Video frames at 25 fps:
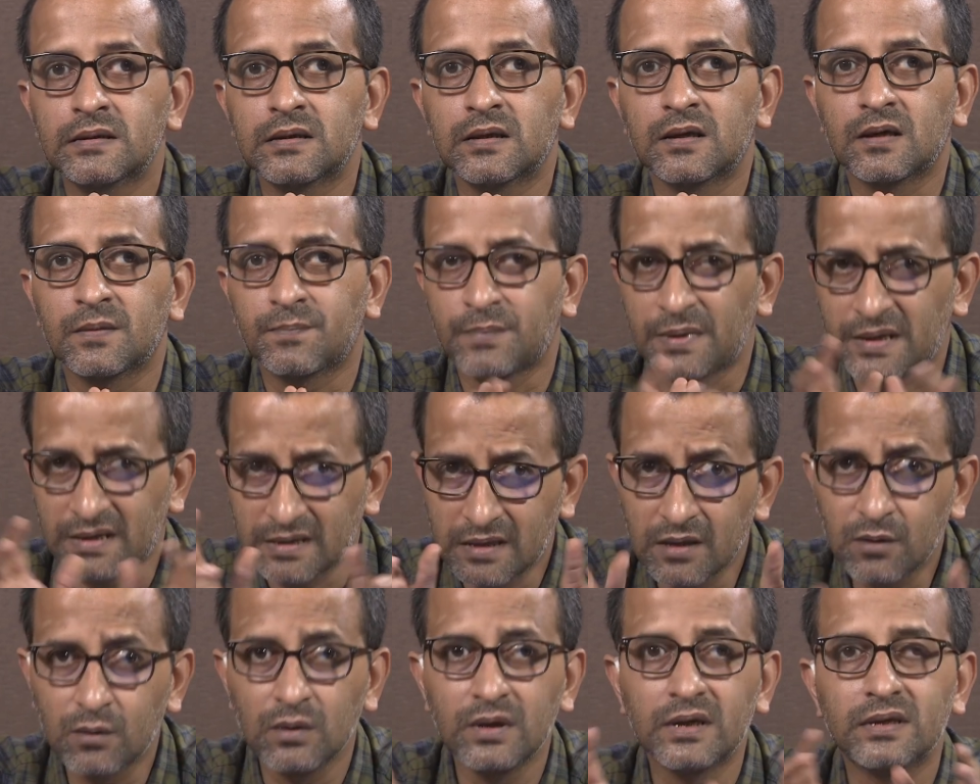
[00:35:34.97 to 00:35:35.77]
uh, a
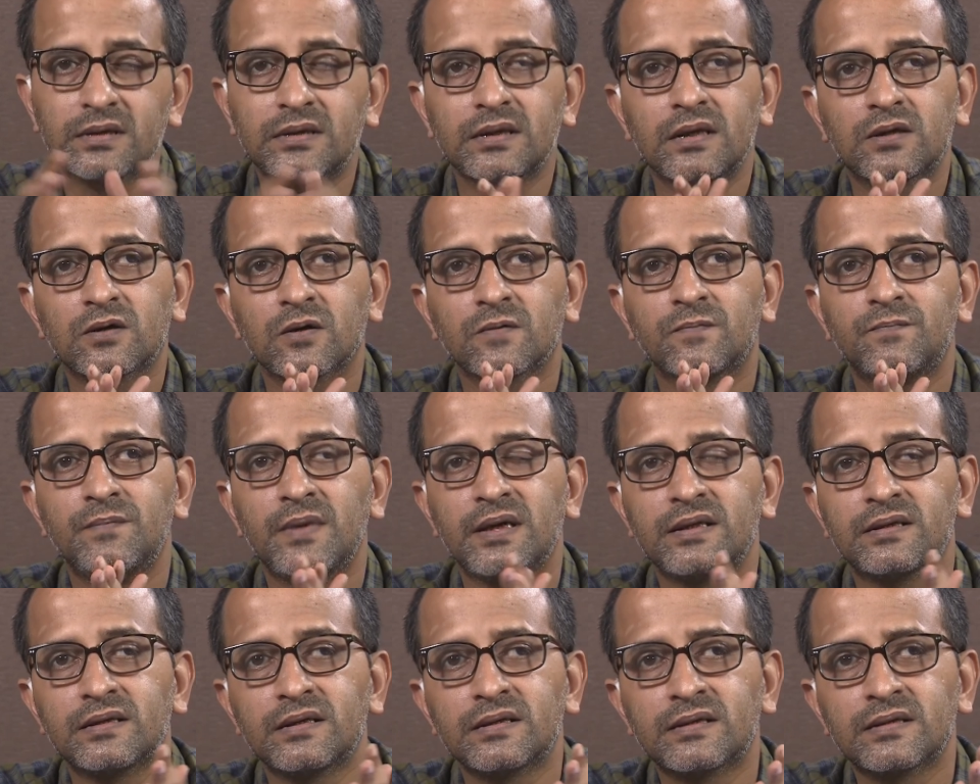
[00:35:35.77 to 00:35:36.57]
particular set of
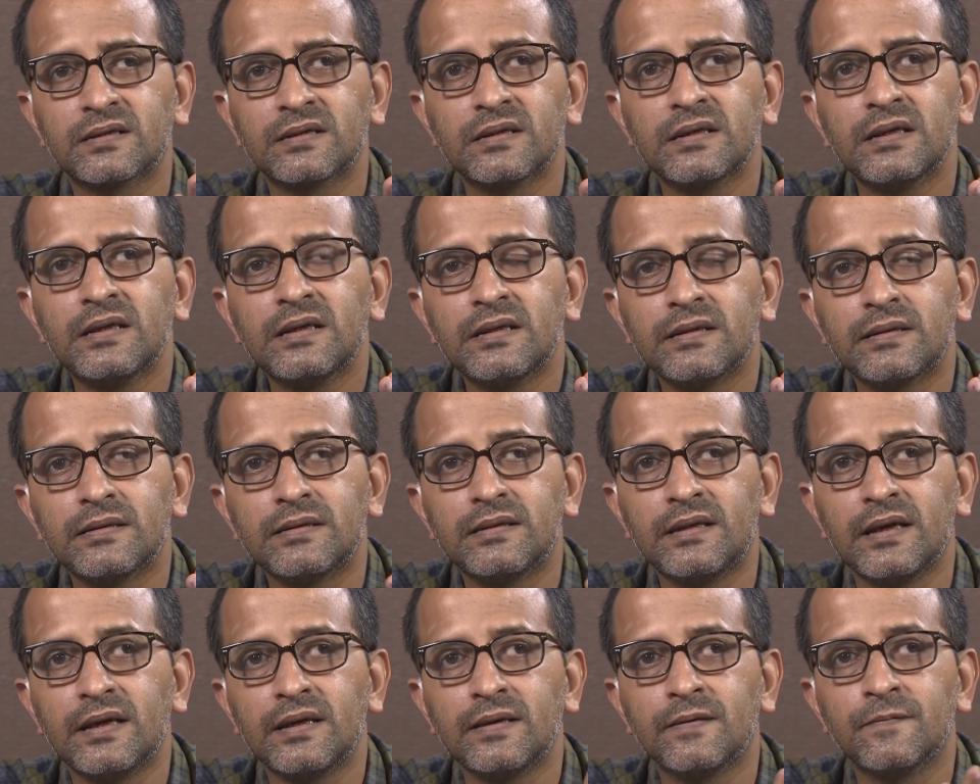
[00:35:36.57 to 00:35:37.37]
methods,
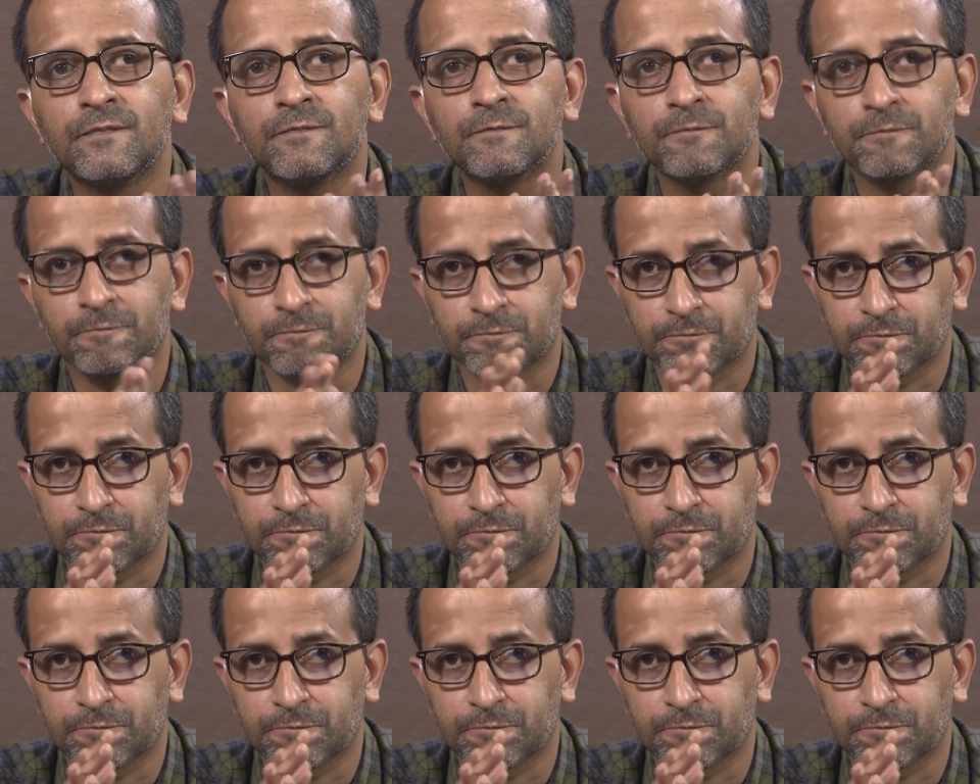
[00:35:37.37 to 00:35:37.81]
then